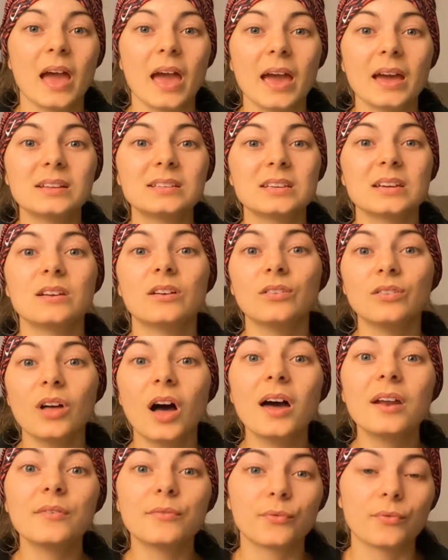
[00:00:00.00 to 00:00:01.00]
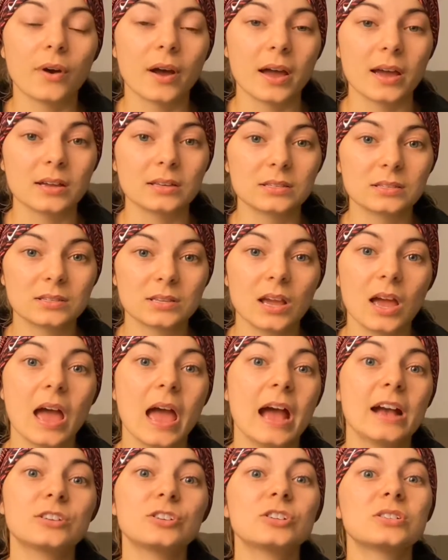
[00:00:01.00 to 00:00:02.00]
and in a lot of ways,
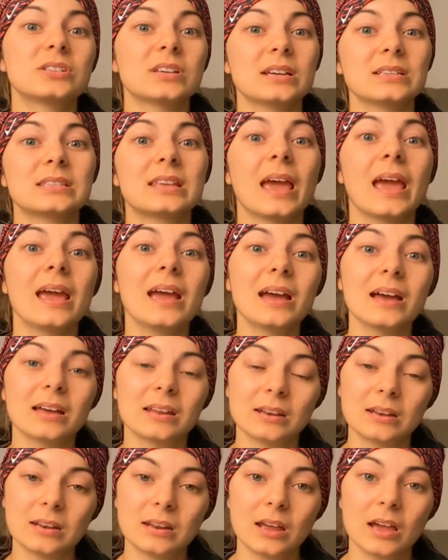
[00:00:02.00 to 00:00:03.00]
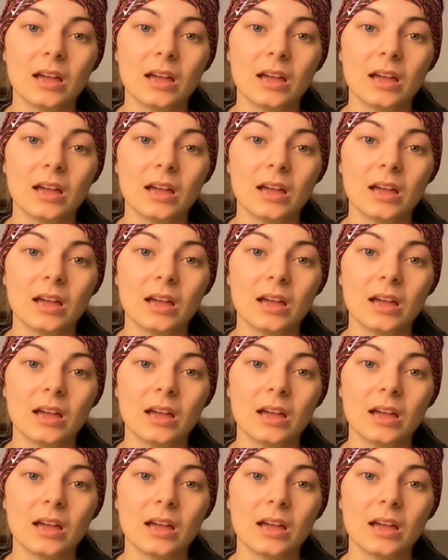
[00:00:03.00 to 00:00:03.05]
exercise can